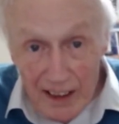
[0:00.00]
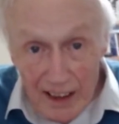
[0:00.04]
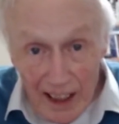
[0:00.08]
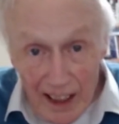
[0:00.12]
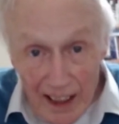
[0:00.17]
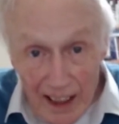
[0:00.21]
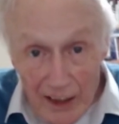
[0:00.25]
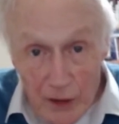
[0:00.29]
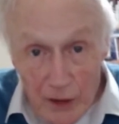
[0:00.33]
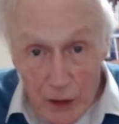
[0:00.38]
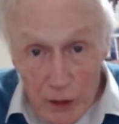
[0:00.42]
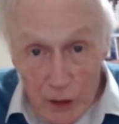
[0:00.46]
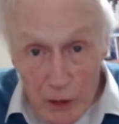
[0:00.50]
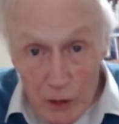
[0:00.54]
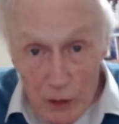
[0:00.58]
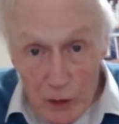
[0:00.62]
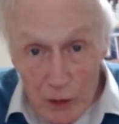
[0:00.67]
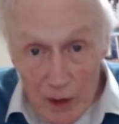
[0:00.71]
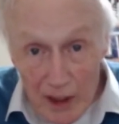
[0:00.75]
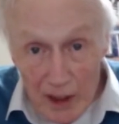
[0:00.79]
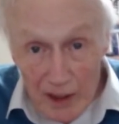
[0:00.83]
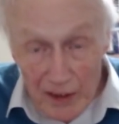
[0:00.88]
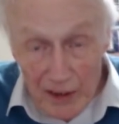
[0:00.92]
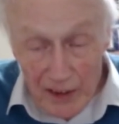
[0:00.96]
and to
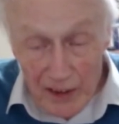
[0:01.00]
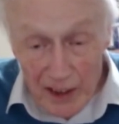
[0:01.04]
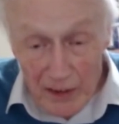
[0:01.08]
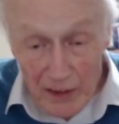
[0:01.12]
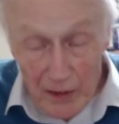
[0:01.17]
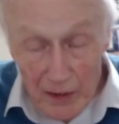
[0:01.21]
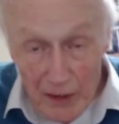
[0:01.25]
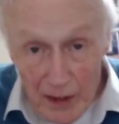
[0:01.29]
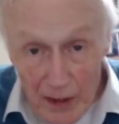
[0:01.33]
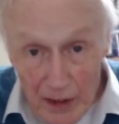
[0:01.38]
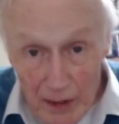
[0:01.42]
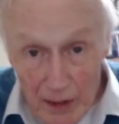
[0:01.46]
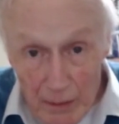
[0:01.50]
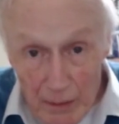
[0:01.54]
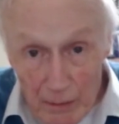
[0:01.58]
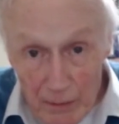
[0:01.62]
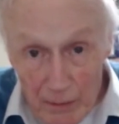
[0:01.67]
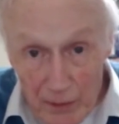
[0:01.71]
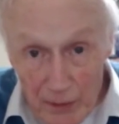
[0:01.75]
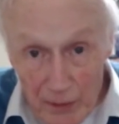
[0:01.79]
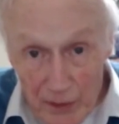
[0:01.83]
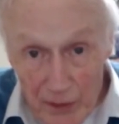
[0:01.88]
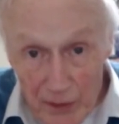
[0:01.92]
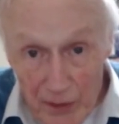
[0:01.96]

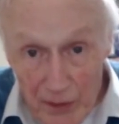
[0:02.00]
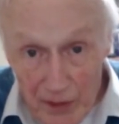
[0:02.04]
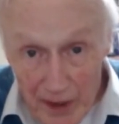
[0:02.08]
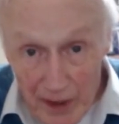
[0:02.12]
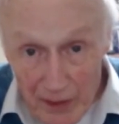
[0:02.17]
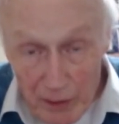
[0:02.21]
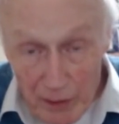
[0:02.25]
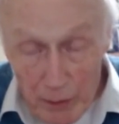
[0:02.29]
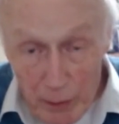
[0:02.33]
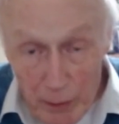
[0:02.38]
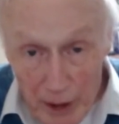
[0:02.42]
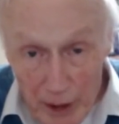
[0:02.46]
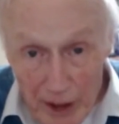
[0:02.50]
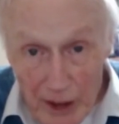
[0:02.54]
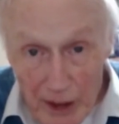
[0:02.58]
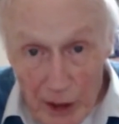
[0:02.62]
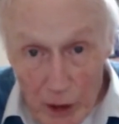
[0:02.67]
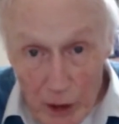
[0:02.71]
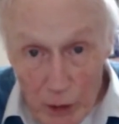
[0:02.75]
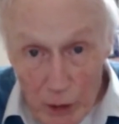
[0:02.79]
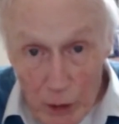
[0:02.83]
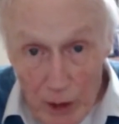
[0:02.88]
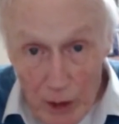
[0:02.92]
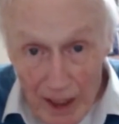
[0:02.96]
David Brink,
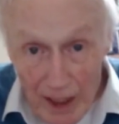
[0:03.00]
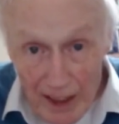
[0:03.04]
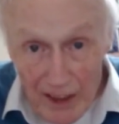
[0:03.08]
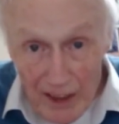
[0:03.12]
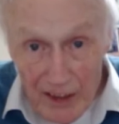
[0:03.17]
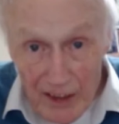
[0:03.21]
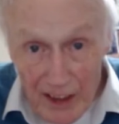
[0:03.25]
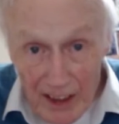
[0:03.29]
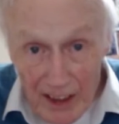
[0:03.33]
who had